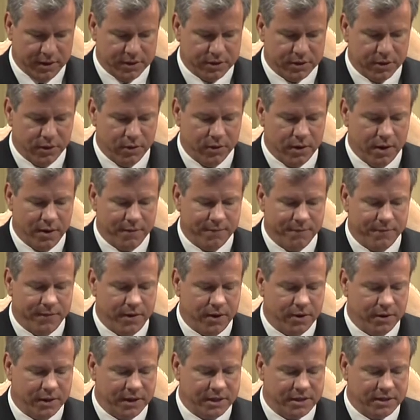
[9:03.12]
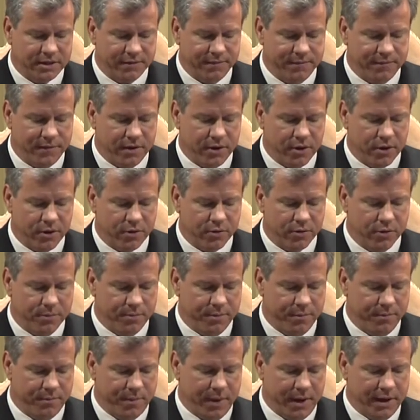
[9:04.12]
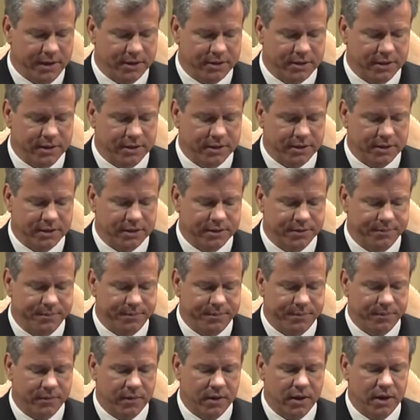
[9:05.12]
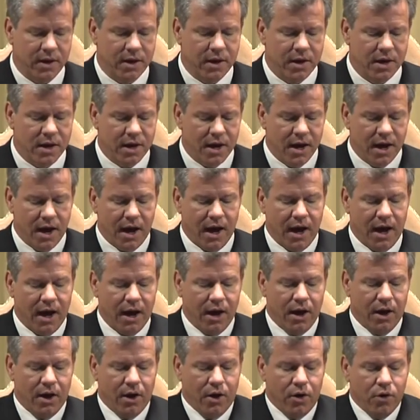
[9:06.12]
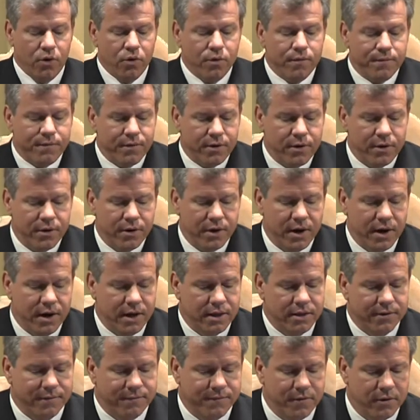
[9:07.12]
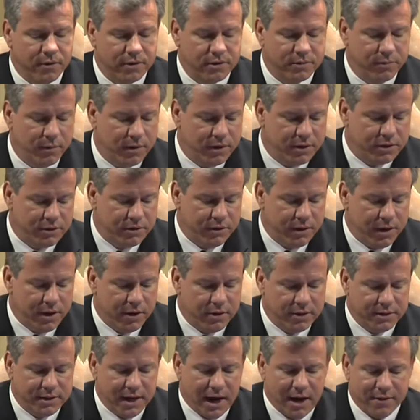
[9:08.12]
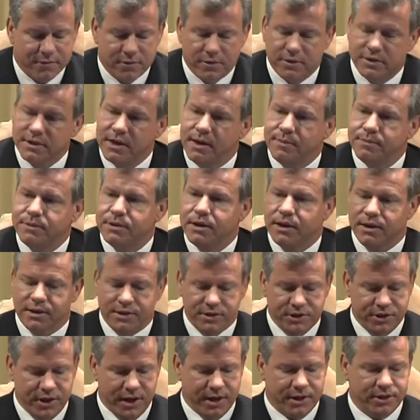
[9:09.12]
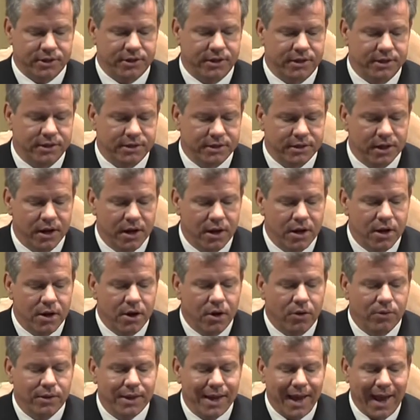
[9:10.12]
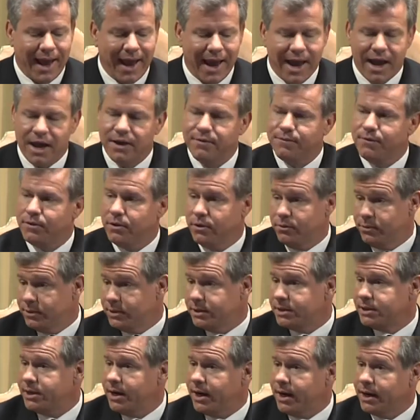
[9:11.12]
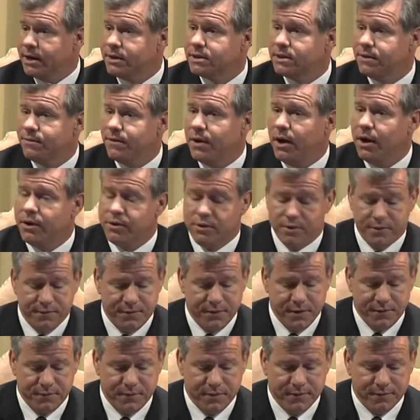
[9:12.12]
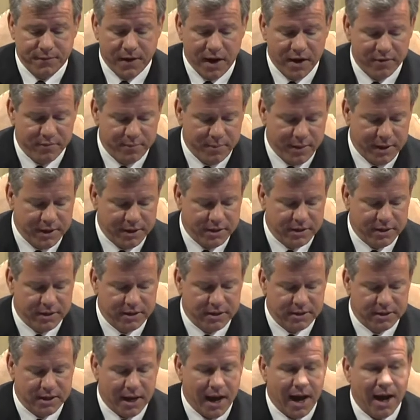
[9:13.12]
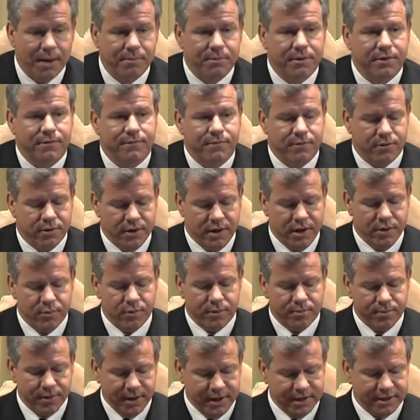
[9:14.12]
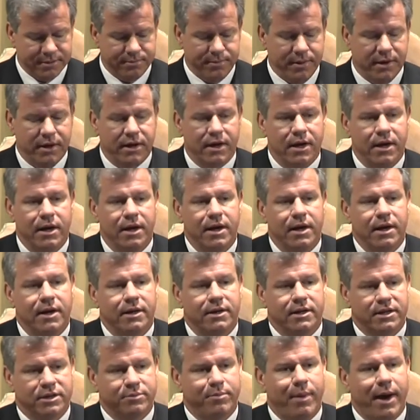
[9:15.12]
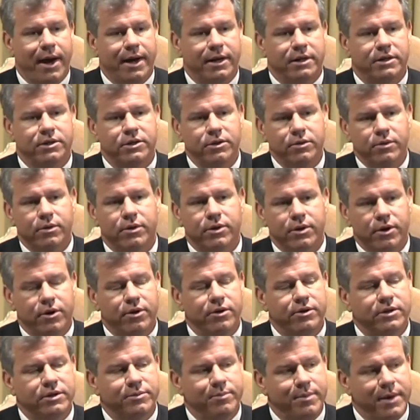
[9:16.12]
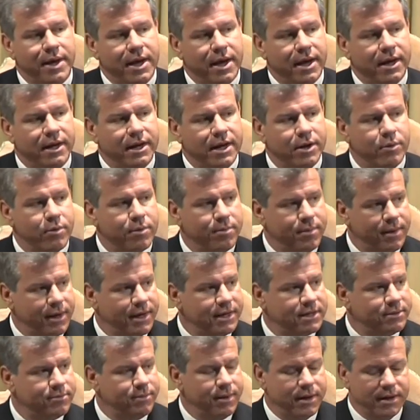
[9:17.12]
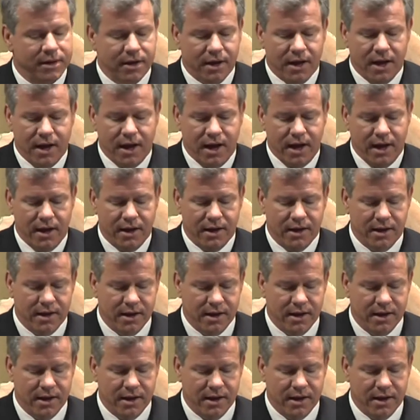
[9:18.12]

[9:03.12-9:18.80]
So a fairly severe group of patients. Uh, over the first one to two years after stem cell injections, only a handful, was six of the 155 patients opted for a knee replacement, despite two-thirds being a knee replacement uh,